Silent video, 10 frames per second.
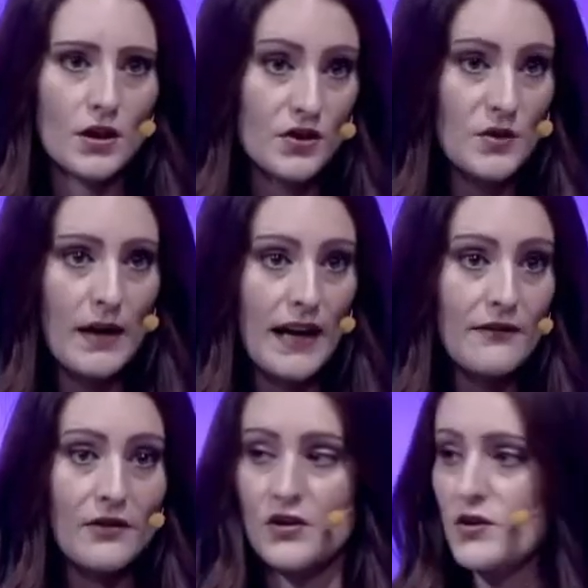So if you
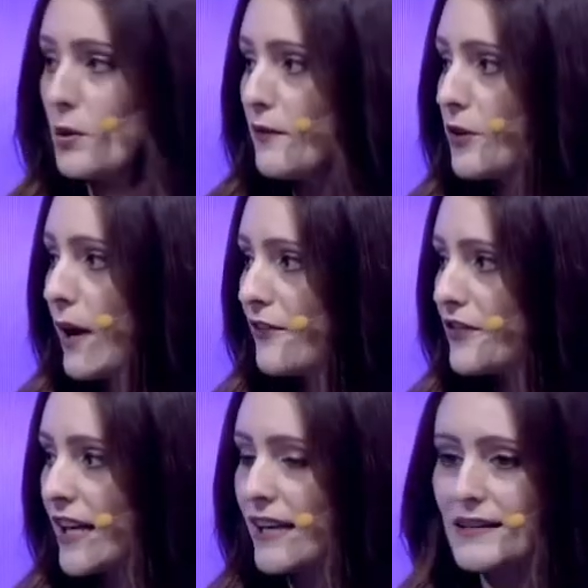have kids, they
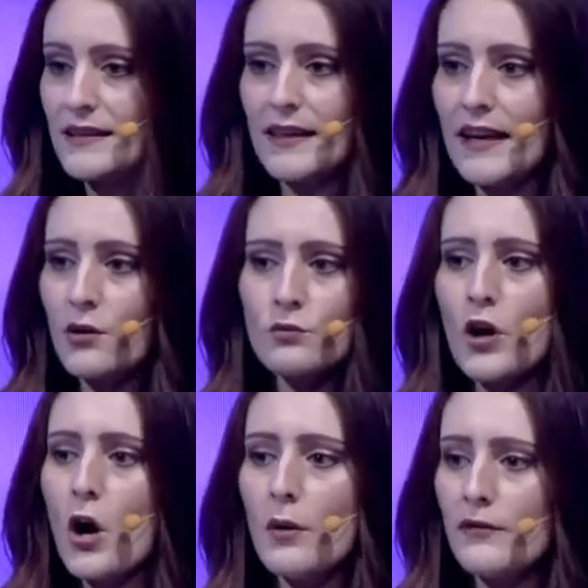don't know if you're on
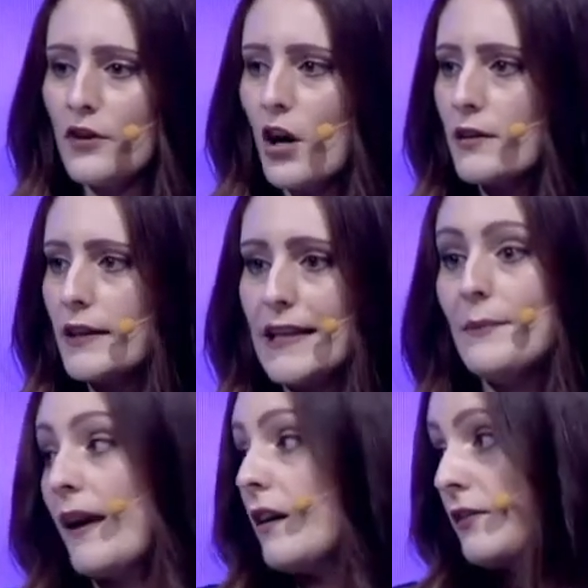email, for
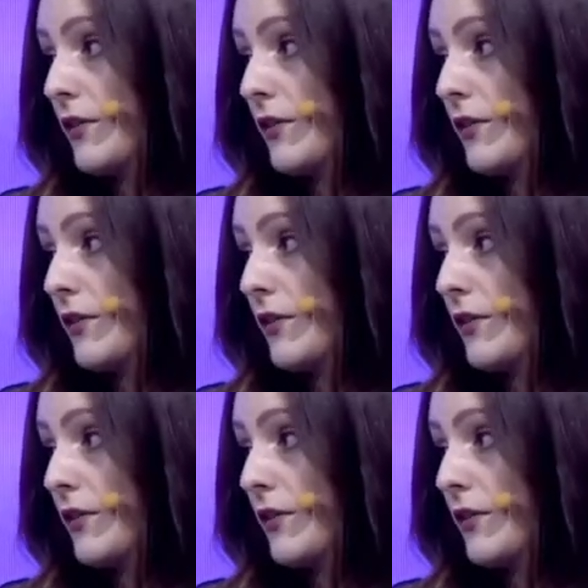example.